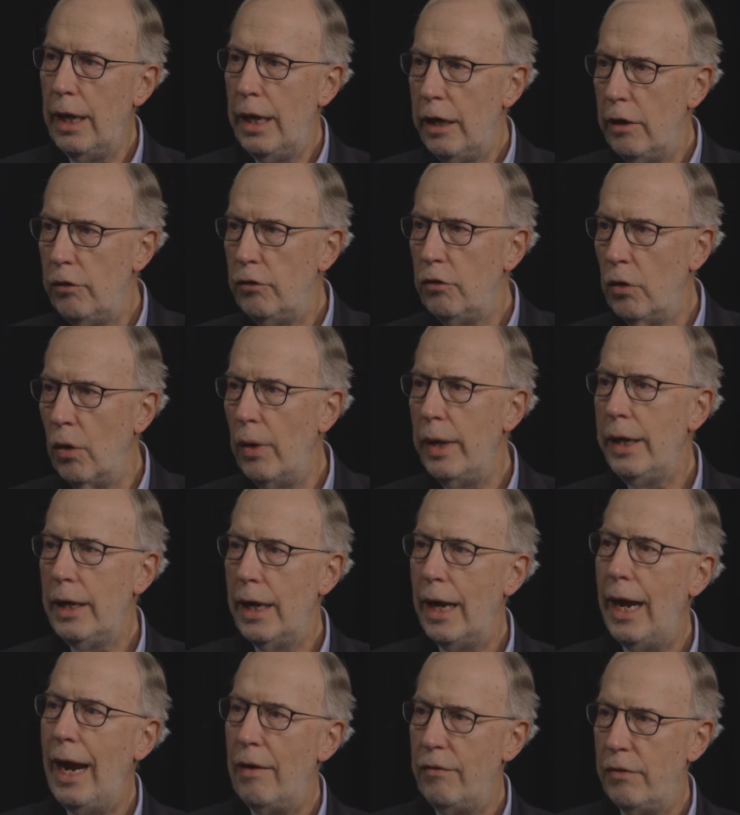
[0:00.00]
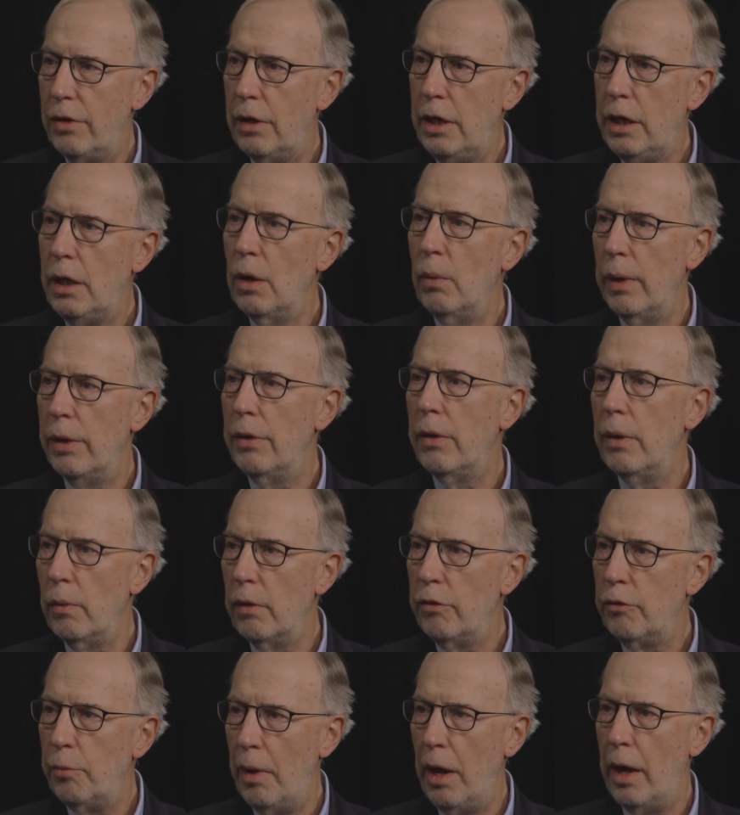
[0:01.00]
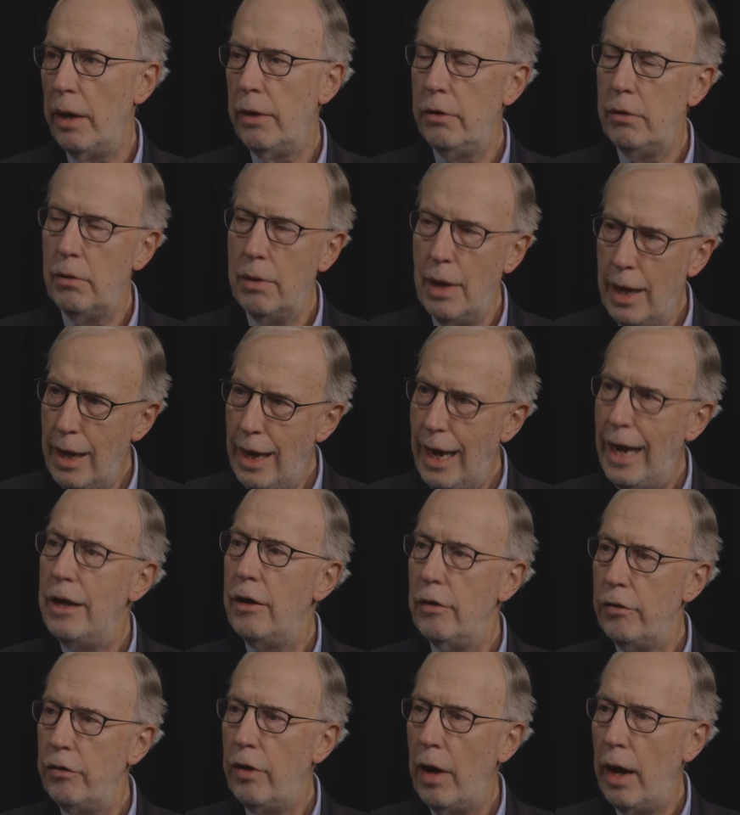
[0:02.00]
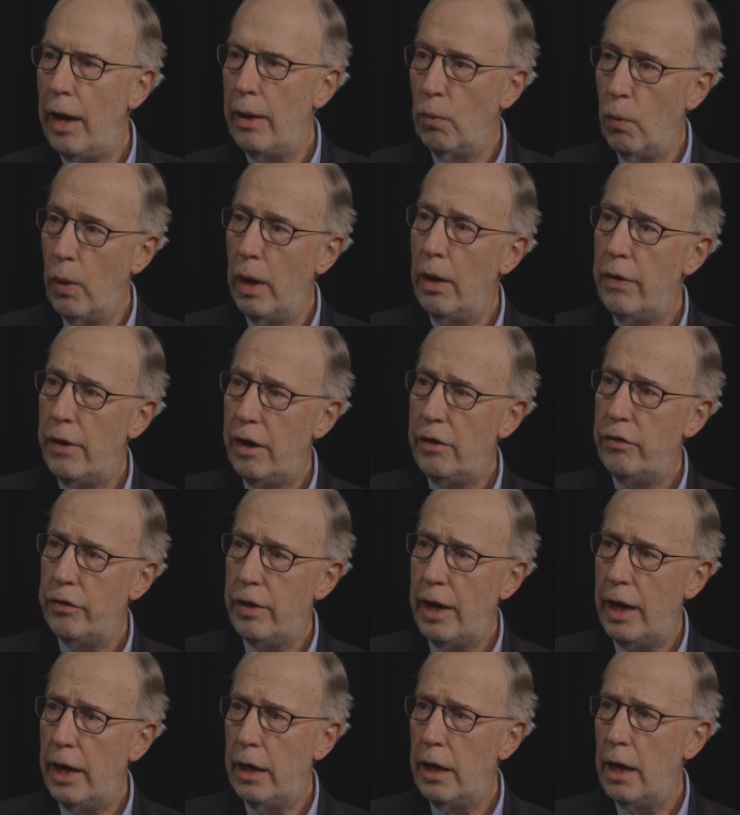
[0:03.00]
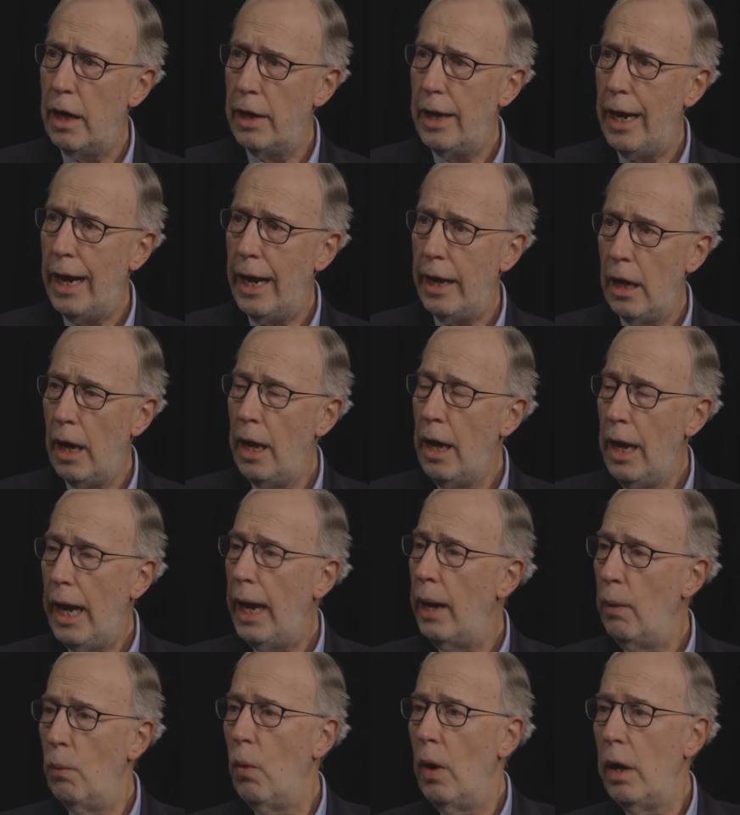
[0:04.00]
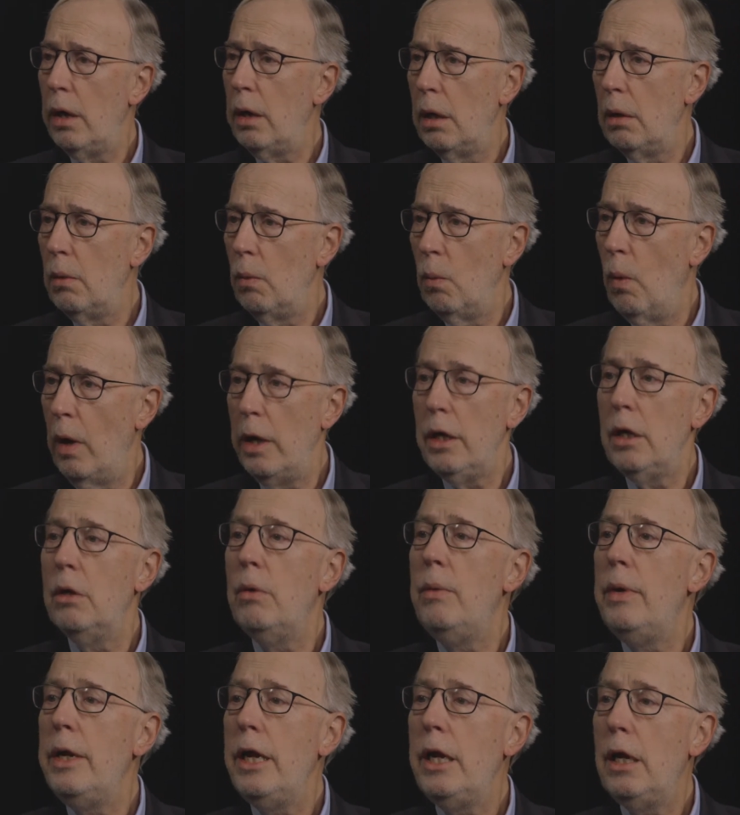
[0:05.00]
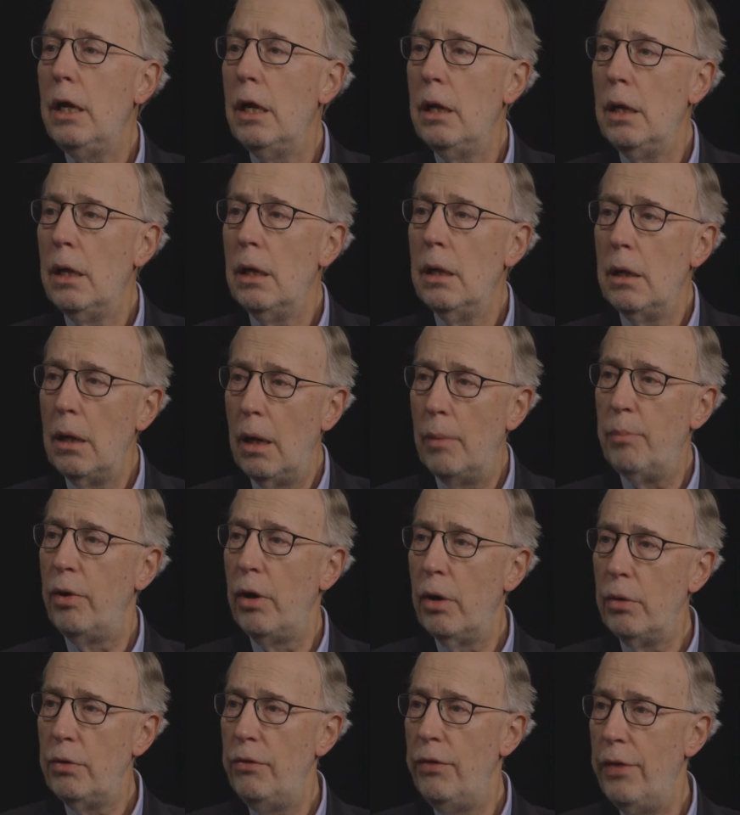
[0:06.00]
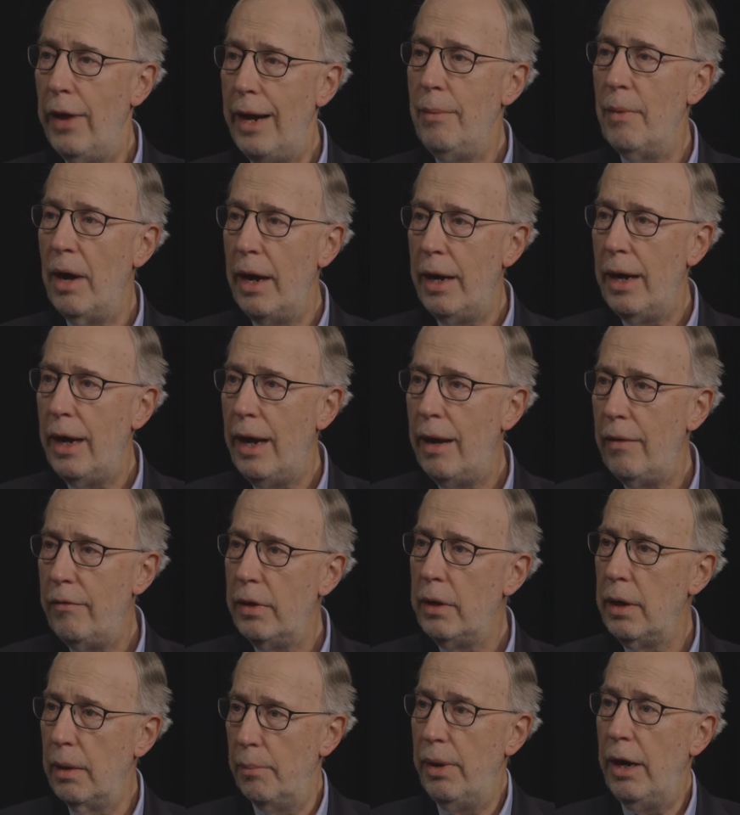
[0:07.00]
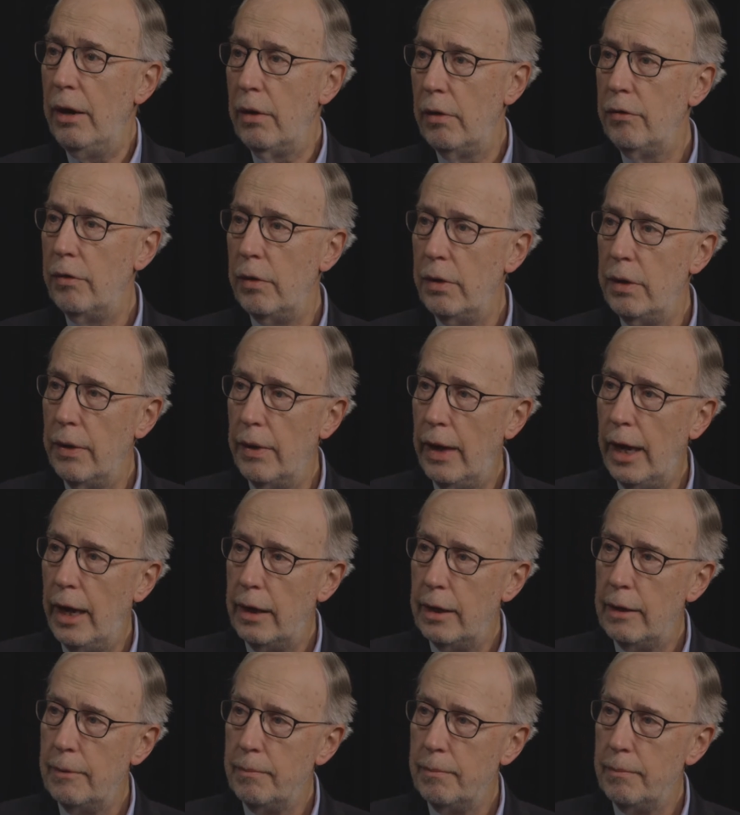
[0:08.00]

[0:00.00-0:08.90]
is going to have to deal with and respond to, and decide where they stand on that and what unique approach they might have in comparison to that.